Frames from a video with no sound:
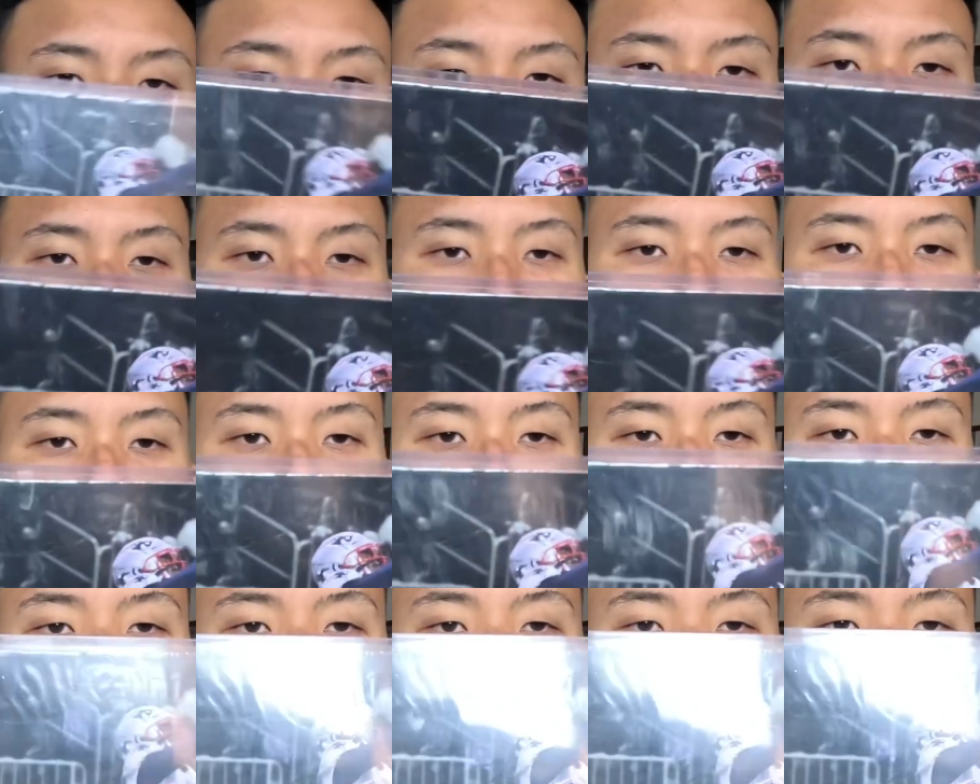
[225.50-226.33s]
for the
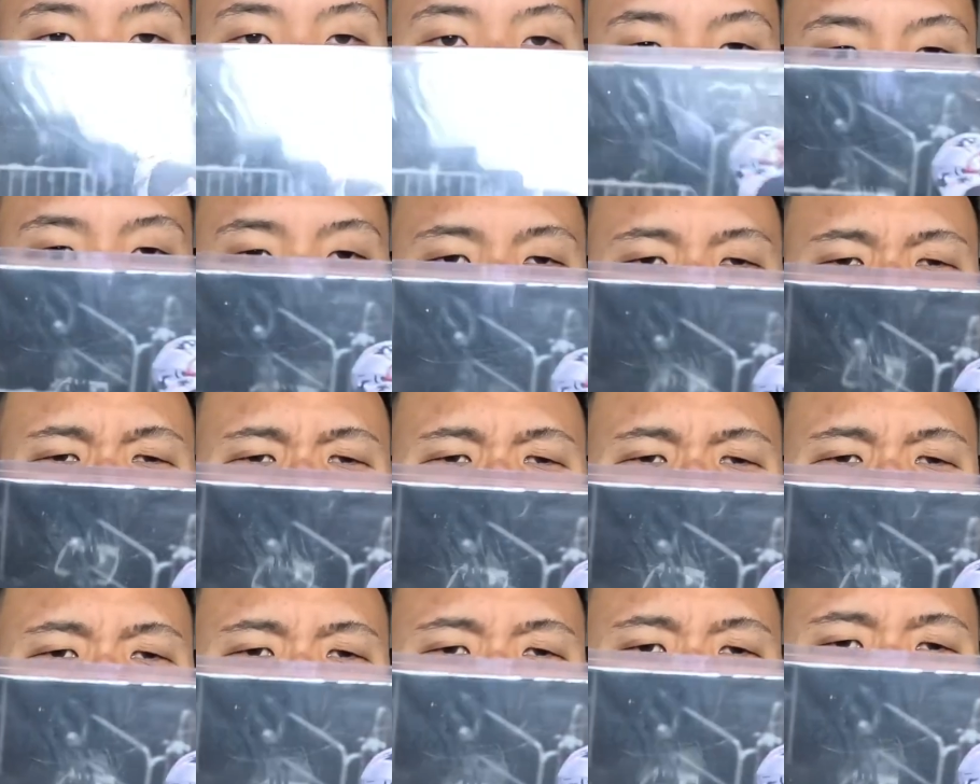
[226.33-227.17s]
Patriots. He's not
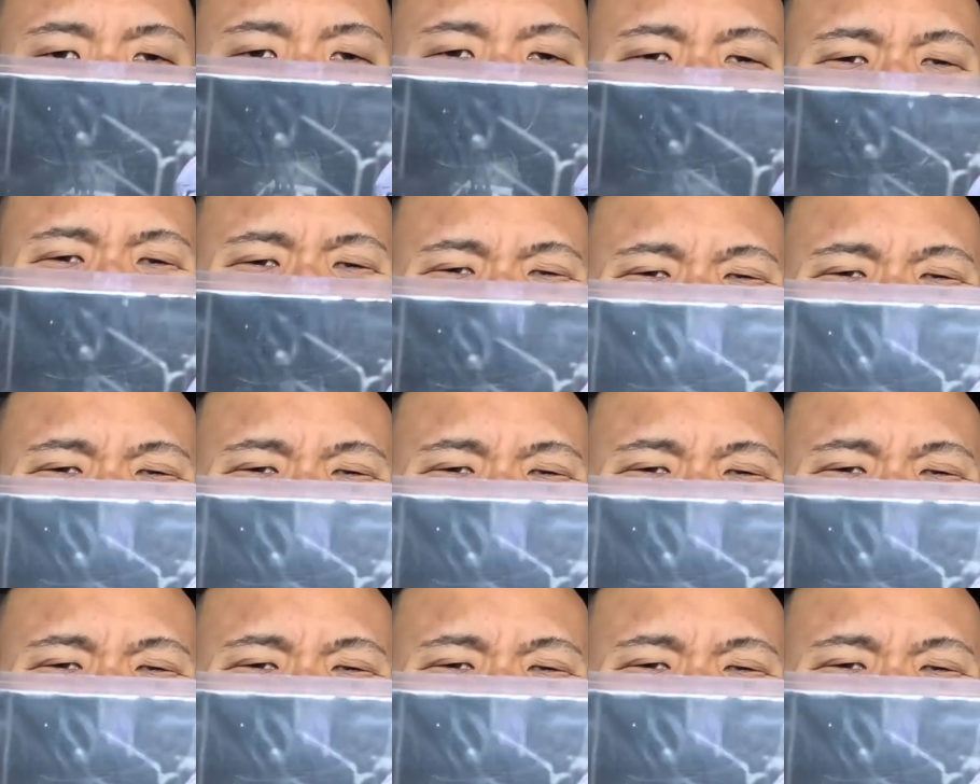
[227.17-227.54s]
there anymore, I